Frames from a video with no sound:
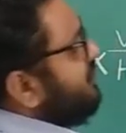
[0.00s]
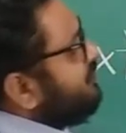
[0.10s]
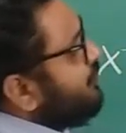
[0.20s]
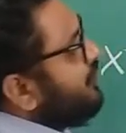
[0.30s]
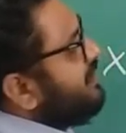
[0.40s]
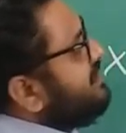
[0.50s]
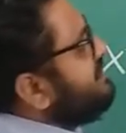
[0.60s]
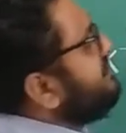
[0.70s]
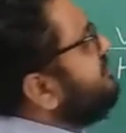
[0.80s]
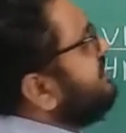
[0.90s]
one point
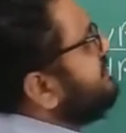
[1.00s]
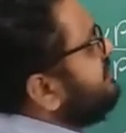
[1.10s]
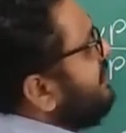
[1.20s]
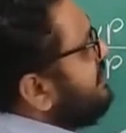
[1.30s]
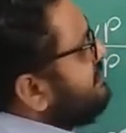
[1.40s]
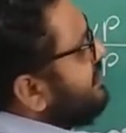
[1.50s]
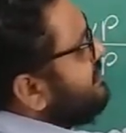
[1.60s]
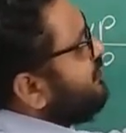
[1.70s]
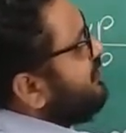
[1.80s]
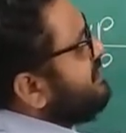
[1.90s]
is fixed and
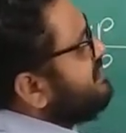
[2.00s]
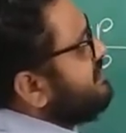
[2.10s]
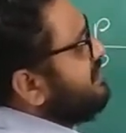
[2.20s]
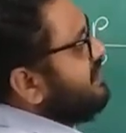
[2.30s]
second point is